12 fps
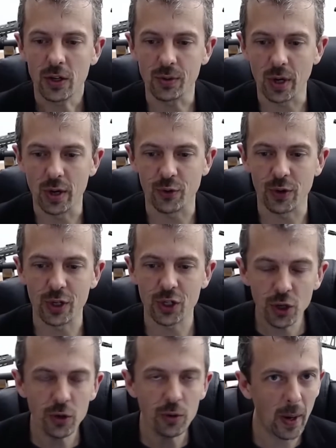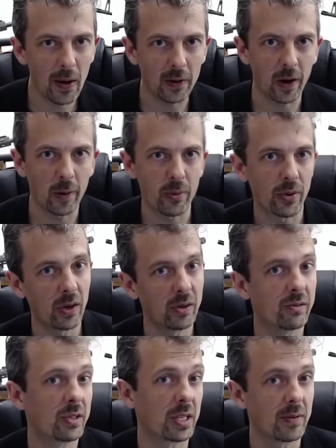go for a two-part upper and
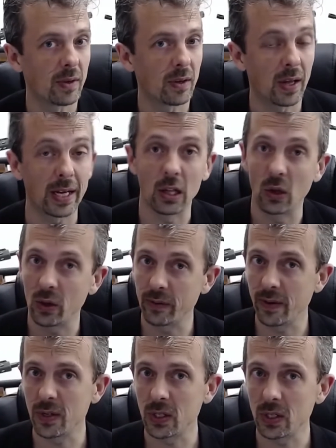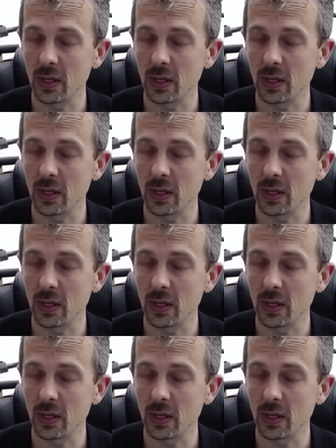lower receiver like a lot of other designs.